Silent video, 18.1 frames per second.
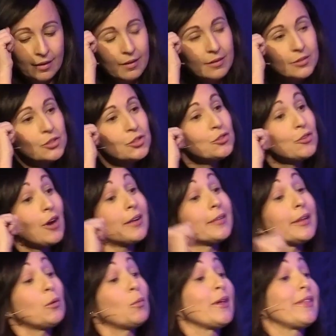
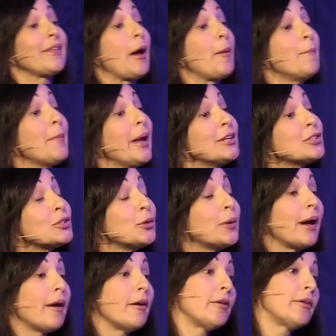struggling with our mental
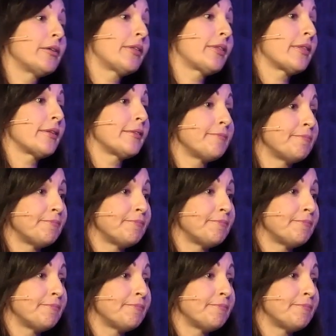health,